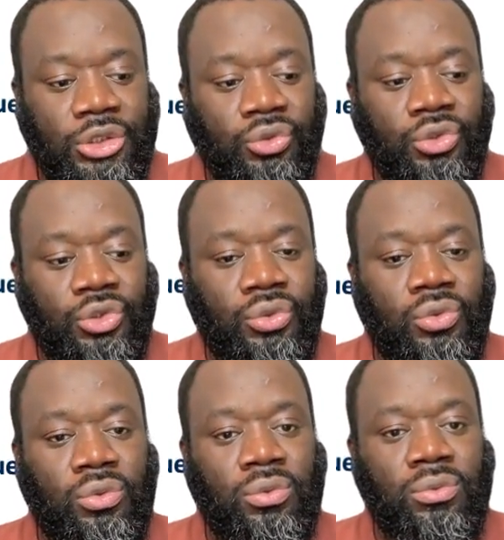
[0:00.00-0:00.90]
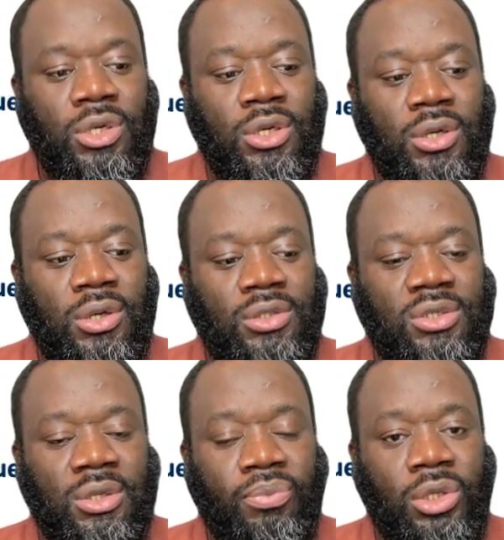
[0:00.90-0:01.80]
due to
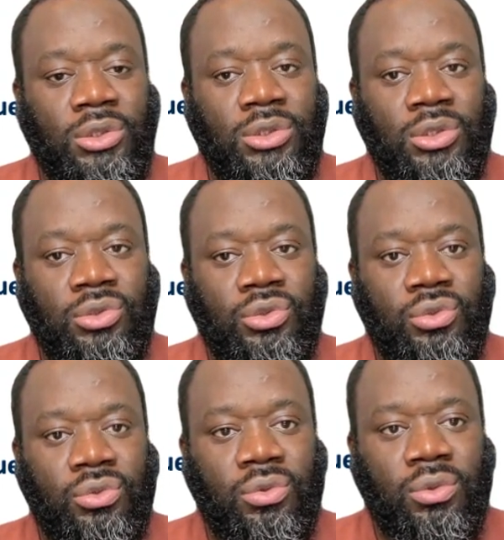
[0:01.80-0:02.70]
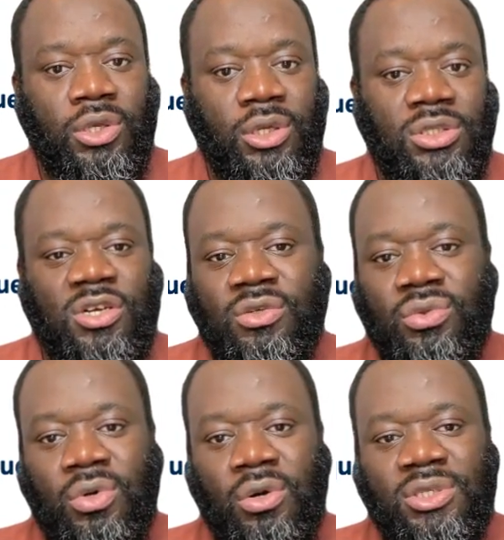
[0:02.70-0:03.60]
its inability to cater
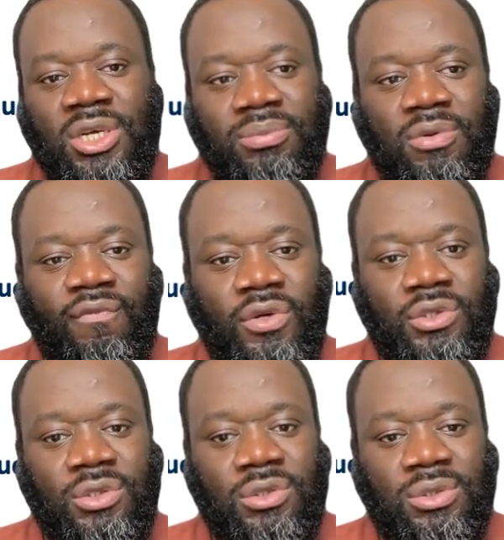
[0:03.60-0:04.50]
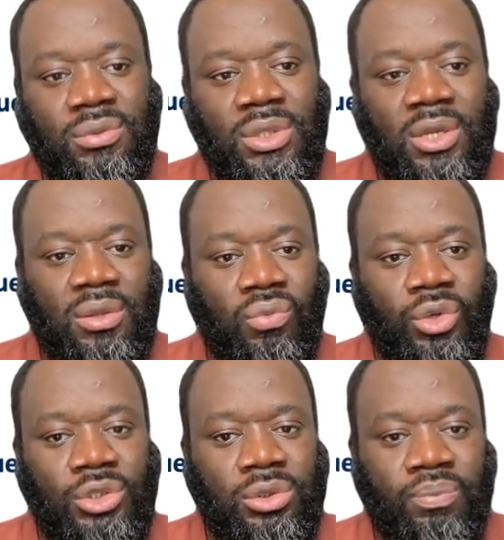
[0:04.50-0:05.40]
to all types of functions, then
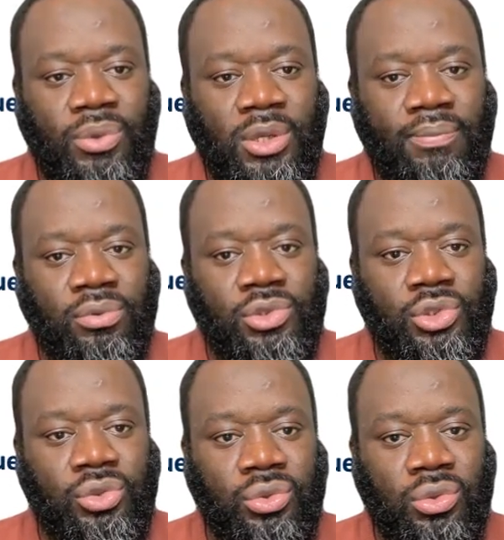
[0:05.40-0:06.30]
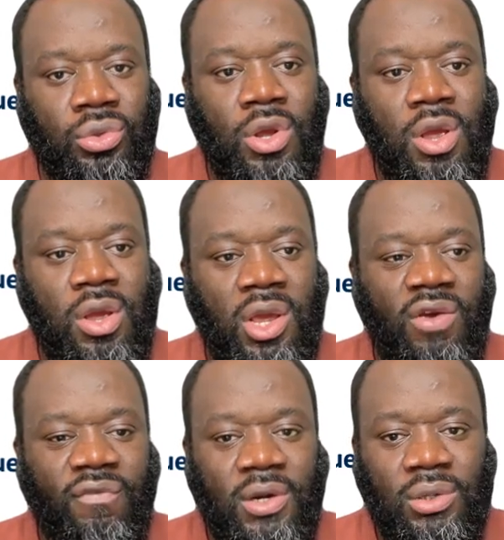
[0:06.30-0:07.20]
we should be able to
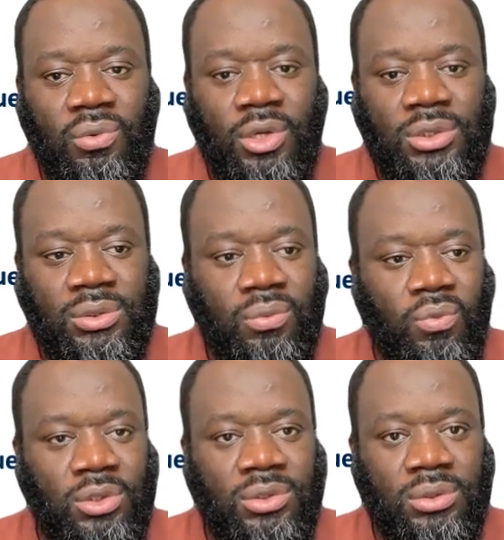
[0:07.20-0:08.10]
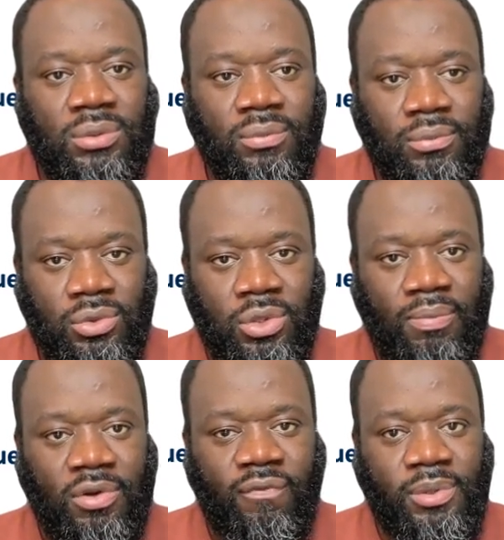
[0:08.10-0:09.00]
evaluate what
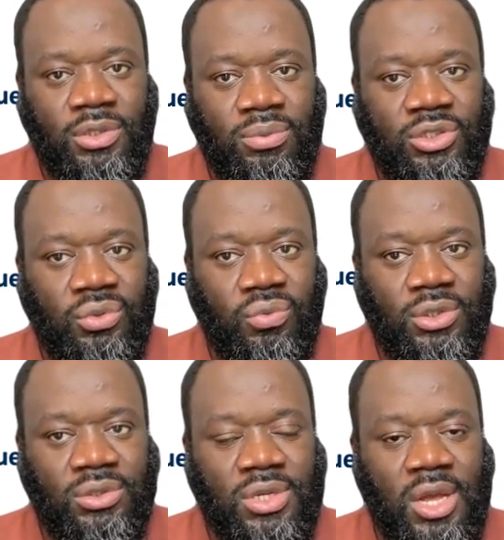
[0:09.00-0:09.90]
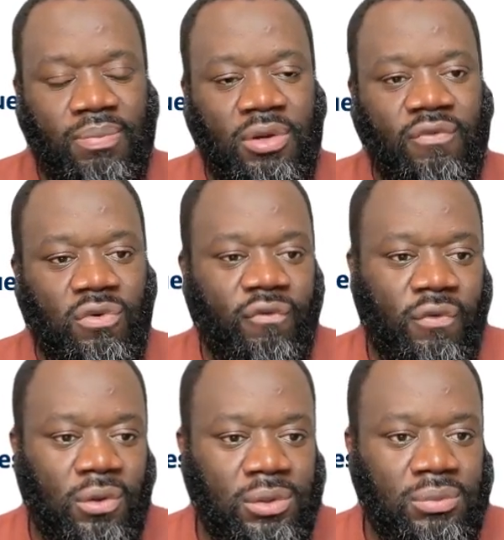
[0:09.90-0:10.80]
number of placement requests are being
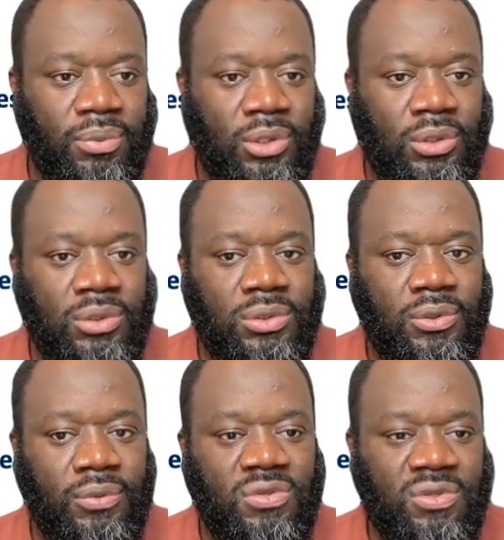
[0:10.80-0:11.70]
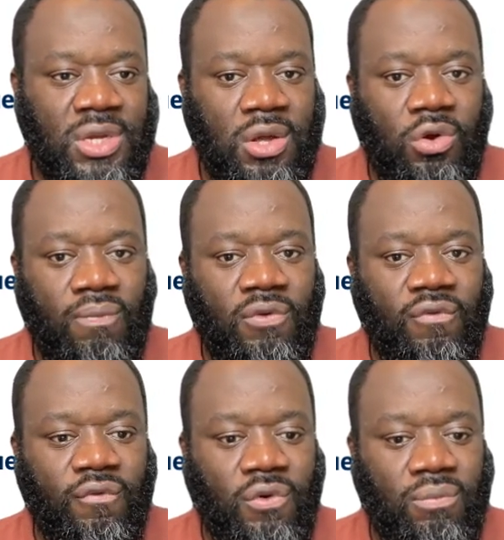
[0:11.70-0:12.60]
fulfilled, because requests that are coming
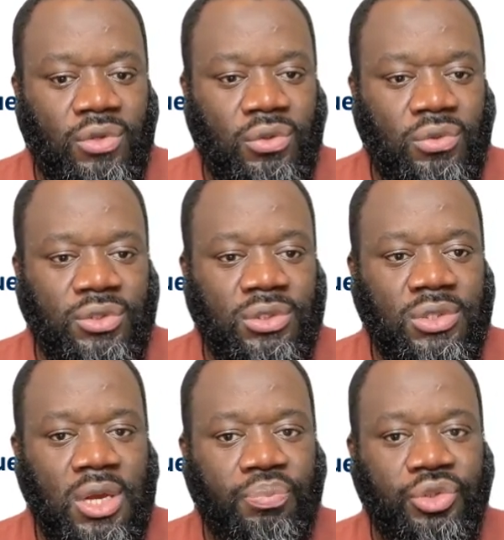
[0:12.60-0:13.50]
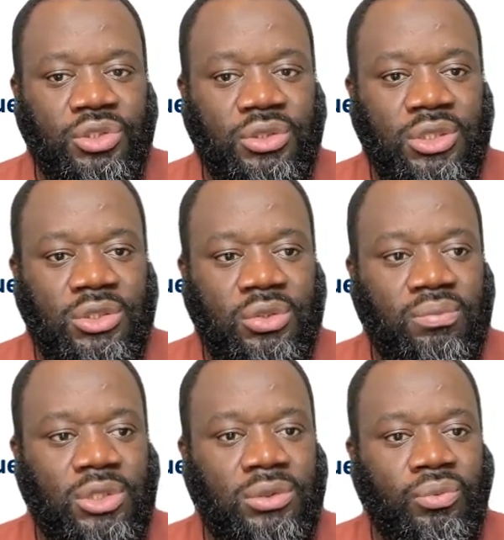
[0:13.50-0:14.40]
from users are pretty
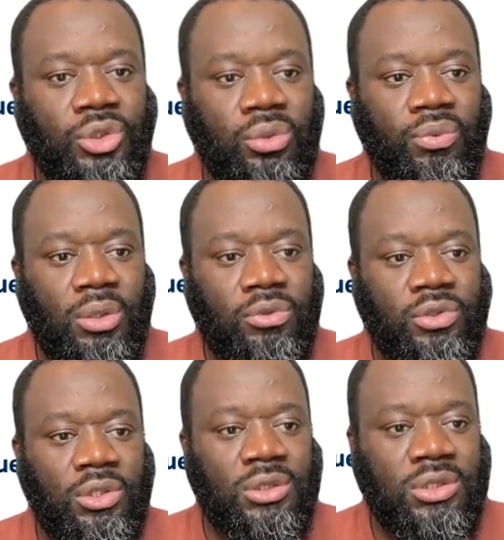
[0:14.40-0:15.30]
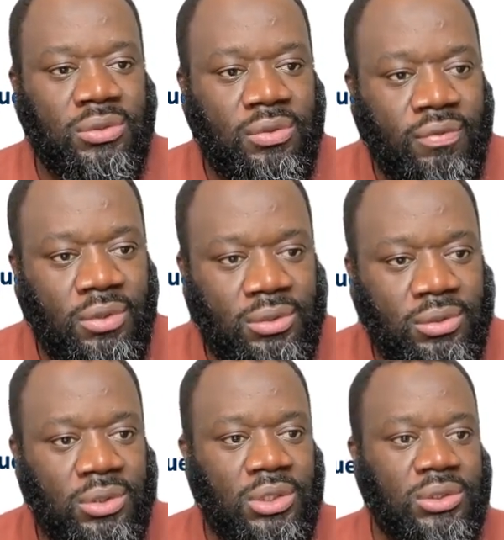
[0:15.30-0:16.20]
random, and we should be able to cater to
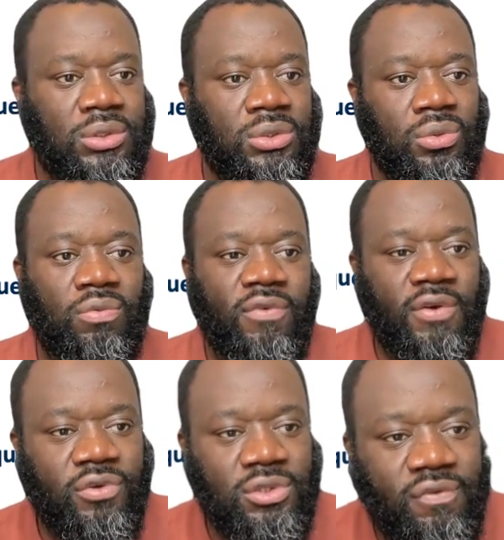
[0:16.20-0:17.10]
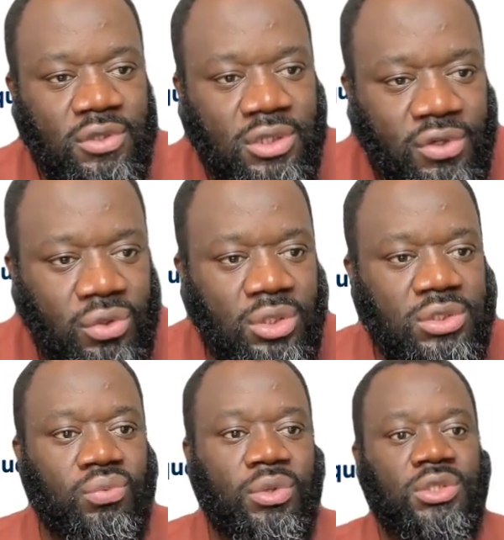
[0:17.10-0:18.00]
that. So 500 vNF
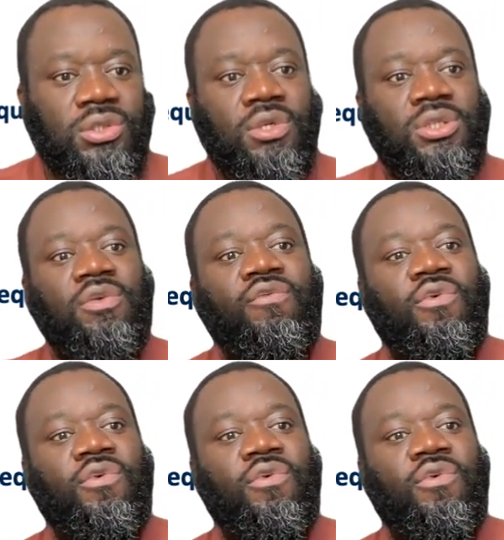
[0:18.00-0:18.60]
requests were generated